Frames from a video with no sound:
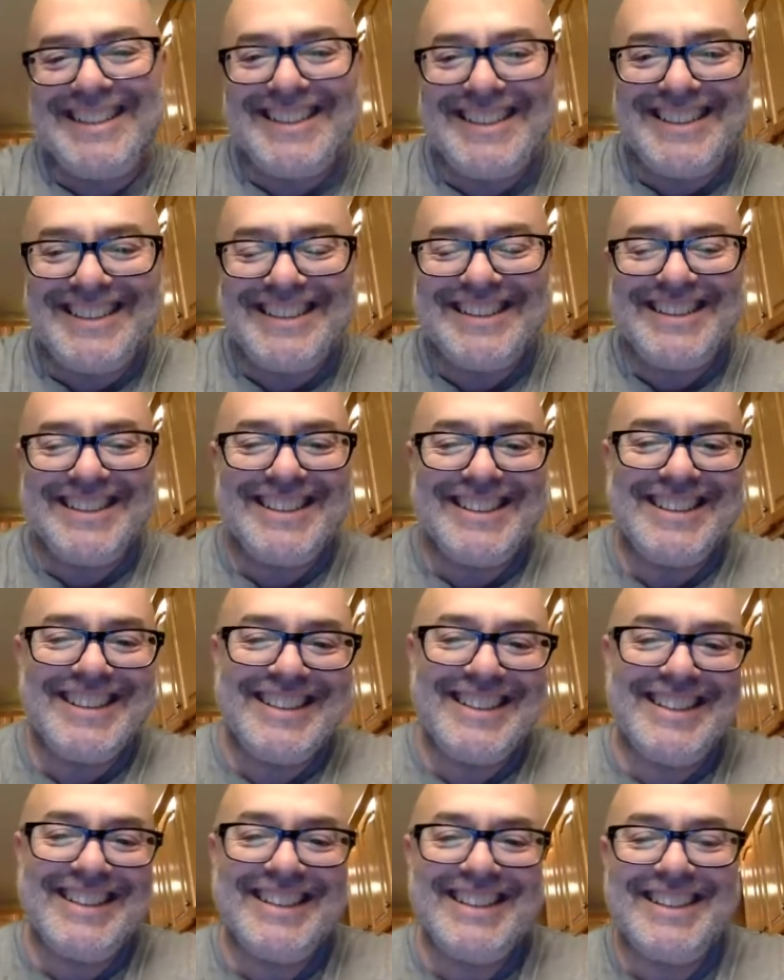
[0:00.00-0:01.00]

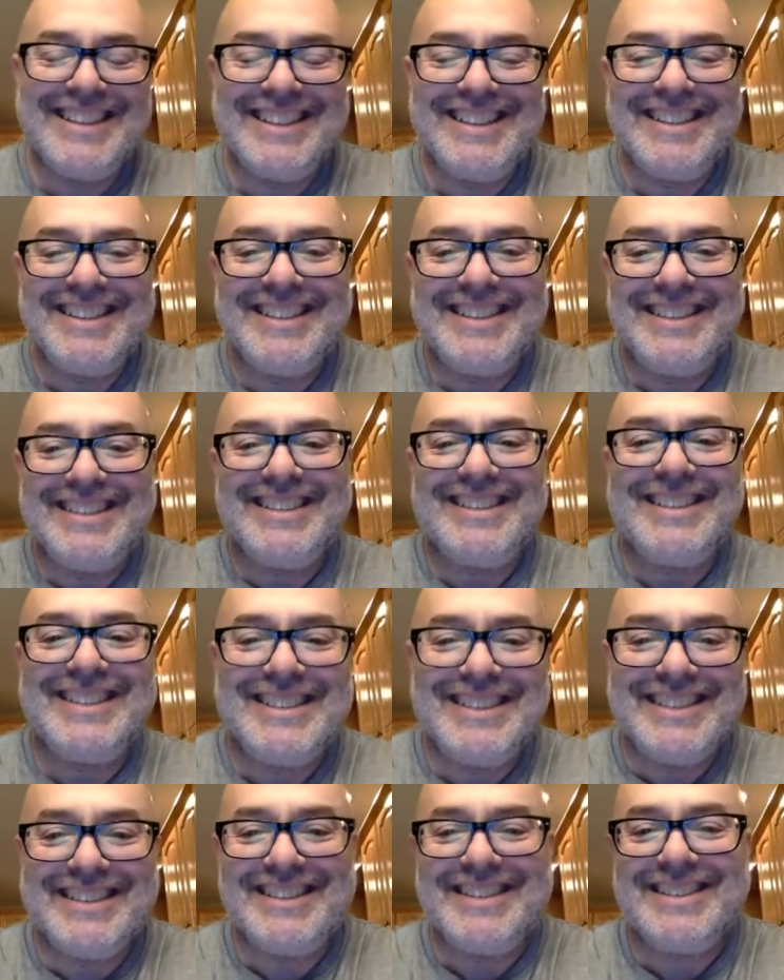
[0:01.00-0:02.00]

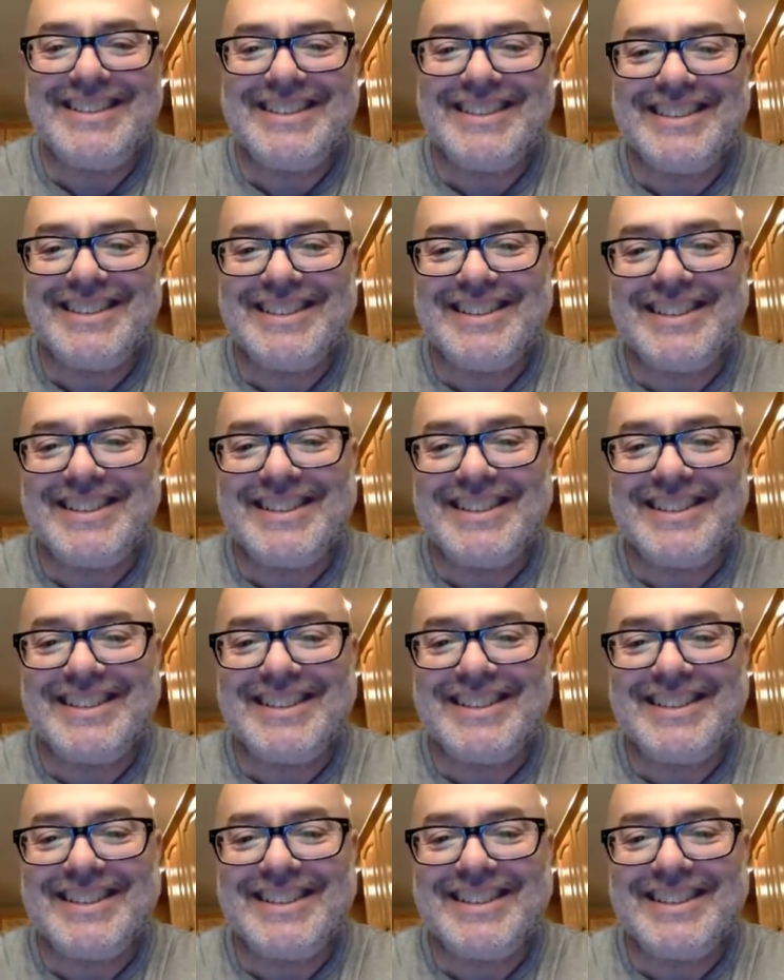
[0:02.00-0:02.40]
(not speaking)